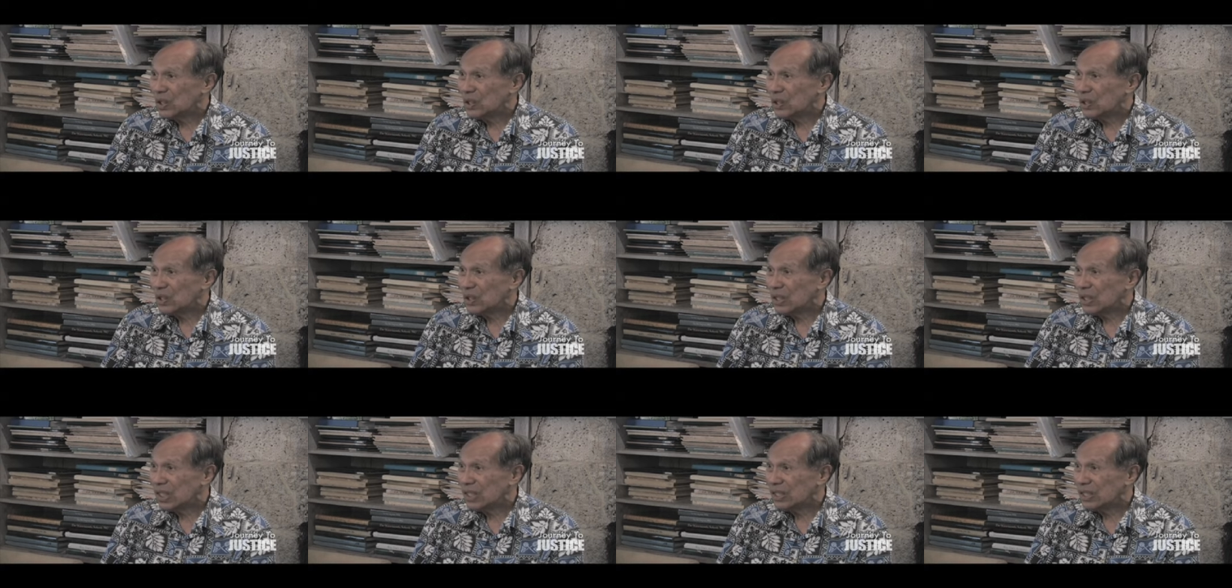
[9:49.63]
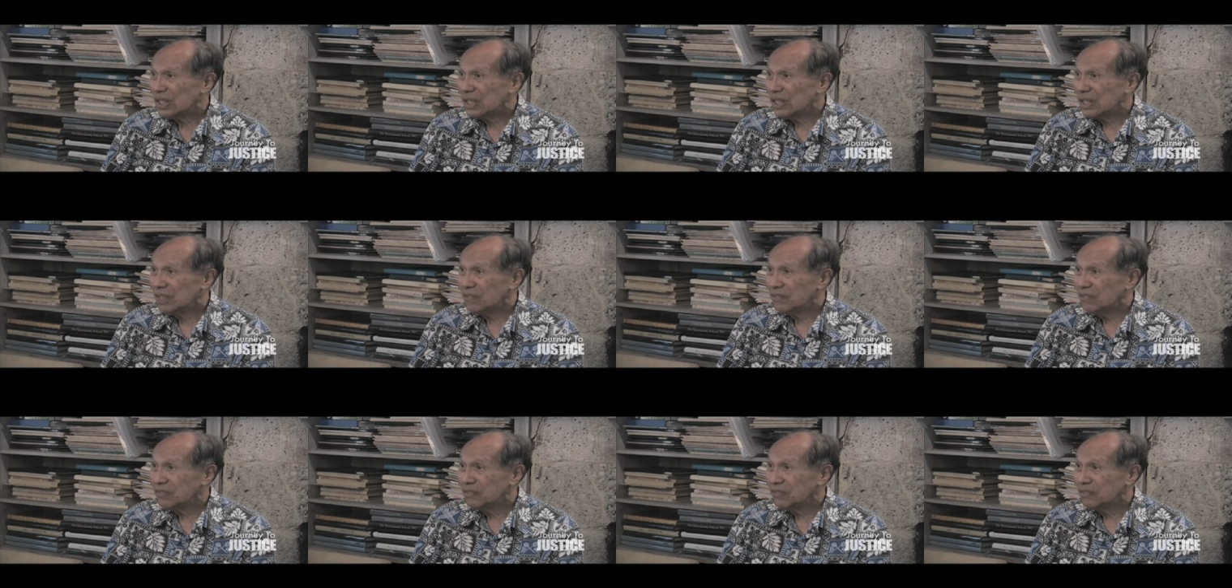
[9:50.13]
to
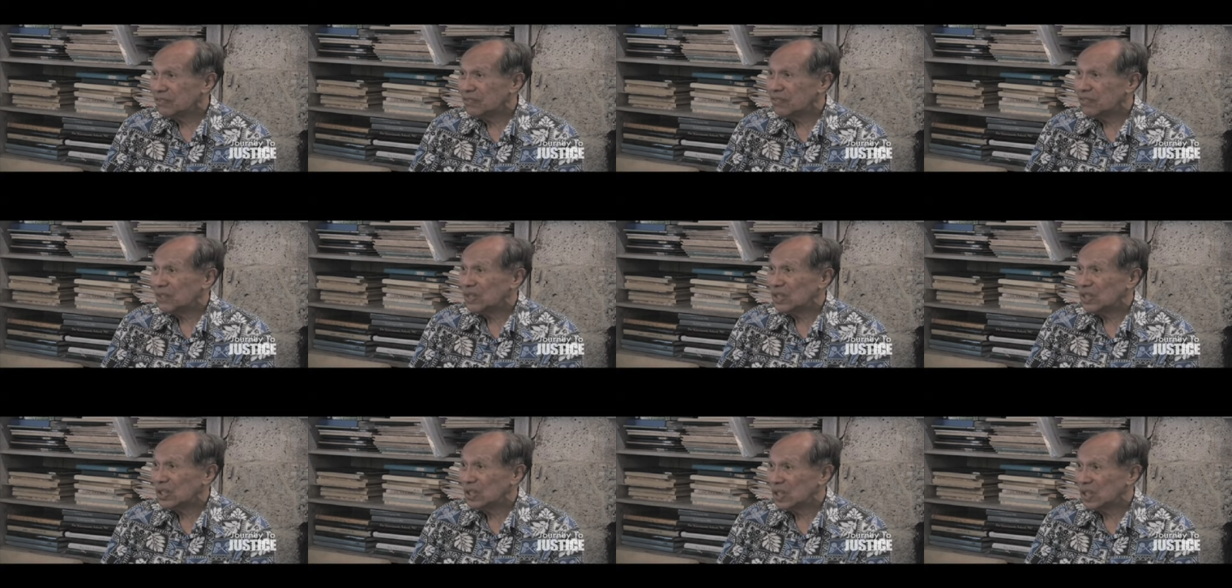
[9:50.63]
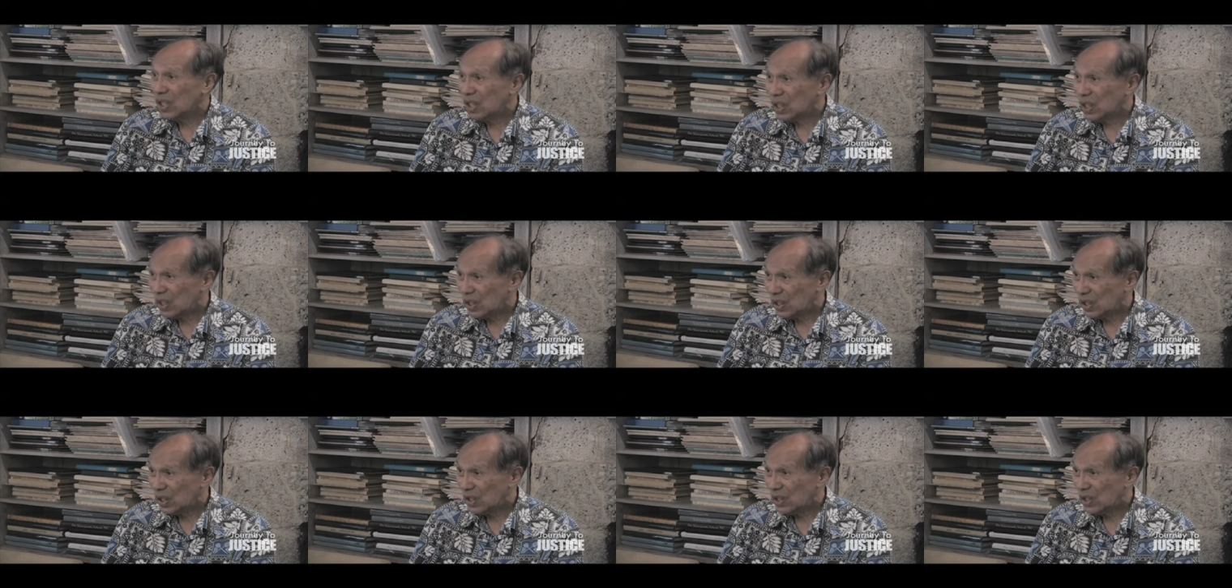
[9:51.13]

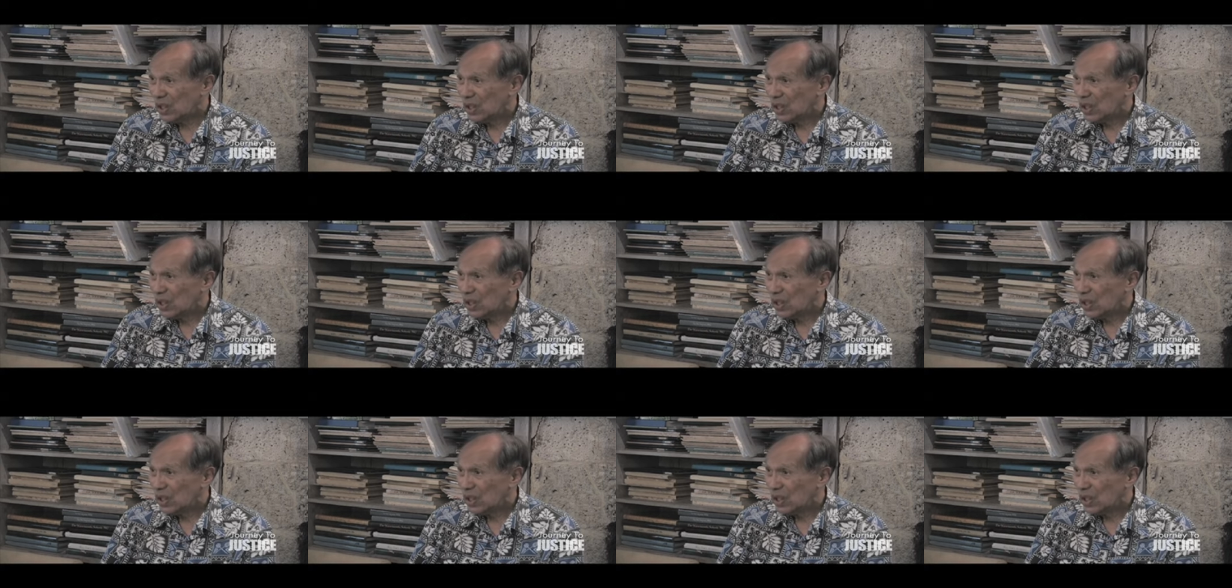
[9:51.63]
1959,